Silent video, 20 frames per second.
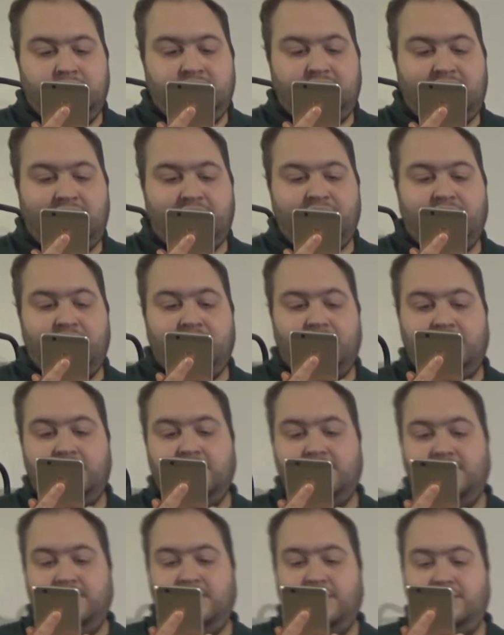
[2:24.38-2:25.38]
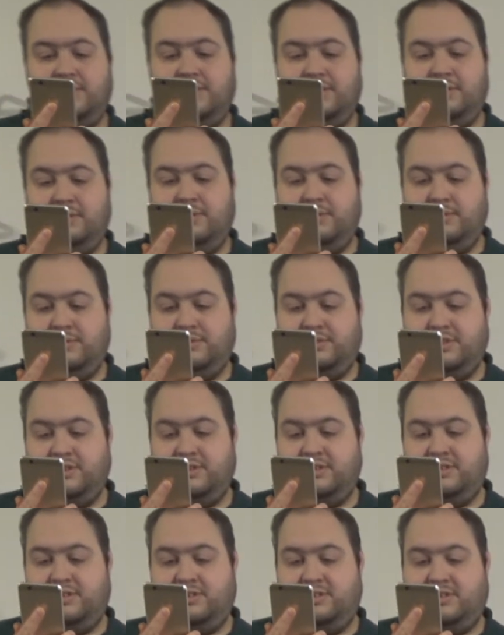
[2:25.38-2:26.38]
Seven, do you use
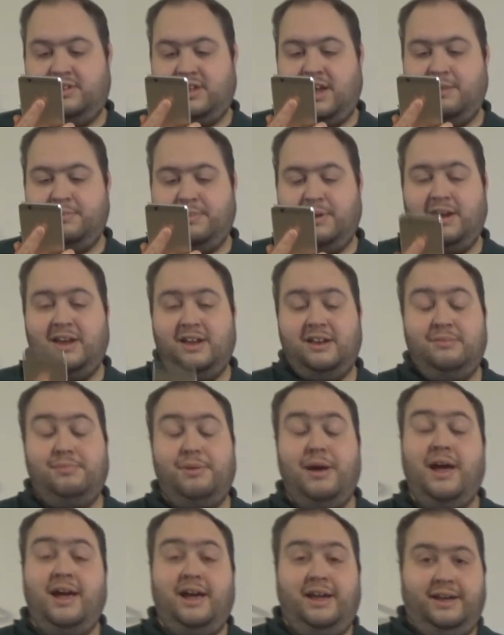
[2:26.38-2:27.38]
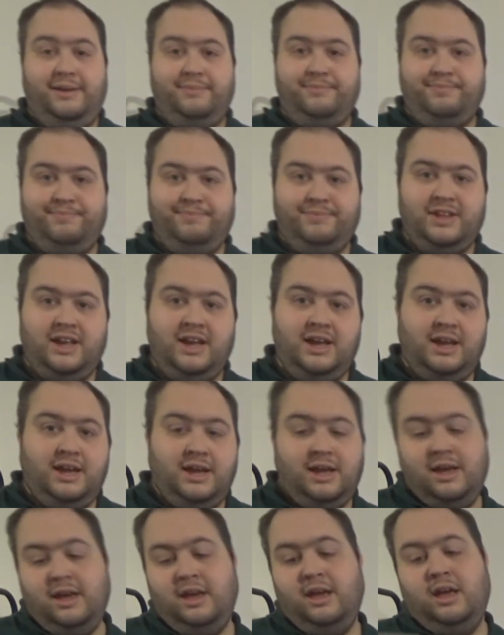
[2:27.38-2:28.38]
tap and pay?
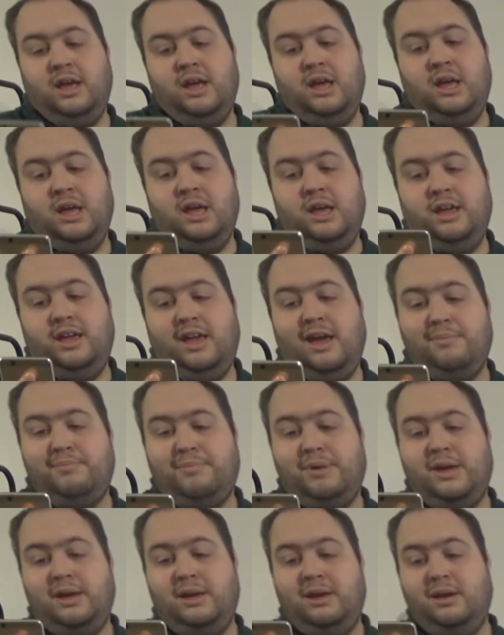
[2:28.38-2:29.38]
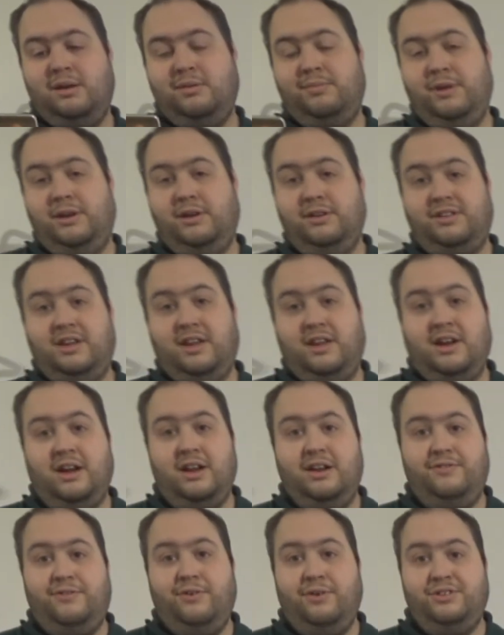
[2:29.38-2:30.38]
Yep, because they're
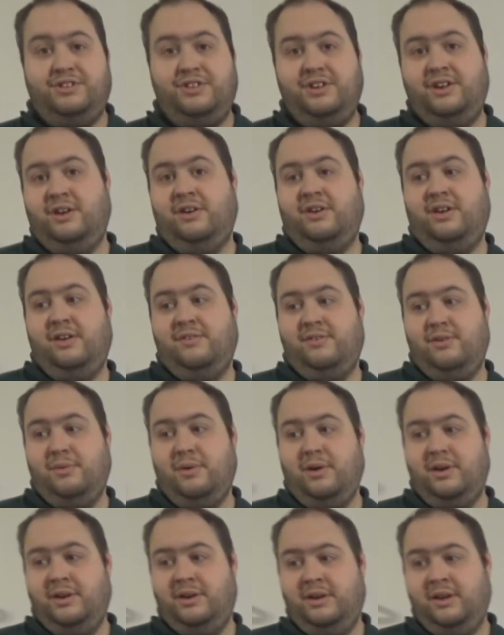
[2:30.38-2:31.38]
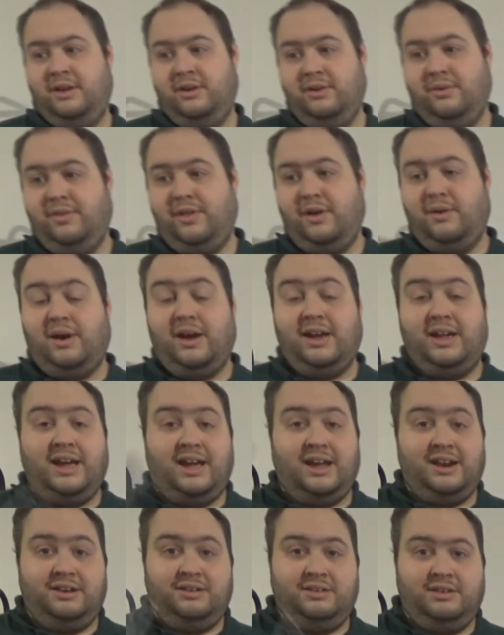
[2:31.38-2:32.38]
kind of forcing it on everyone, although I
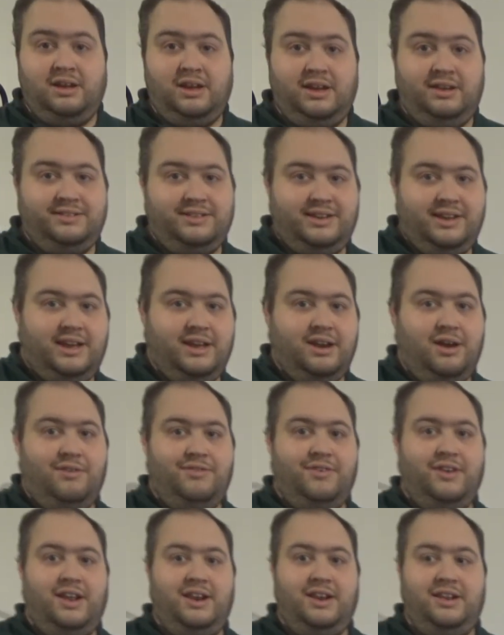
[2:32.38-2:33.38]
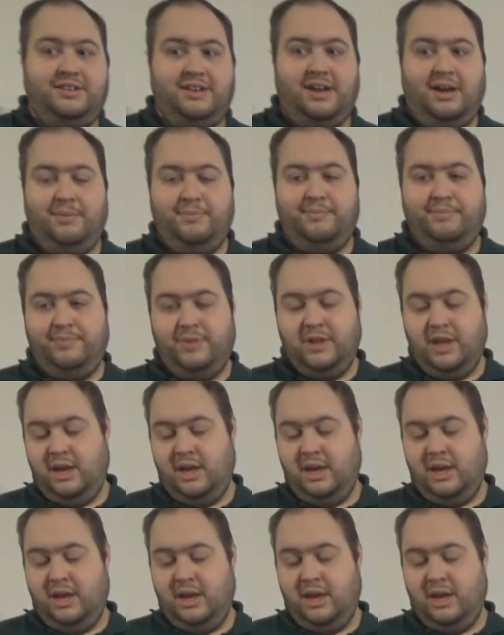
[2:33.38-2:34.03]
can easily get off at any time.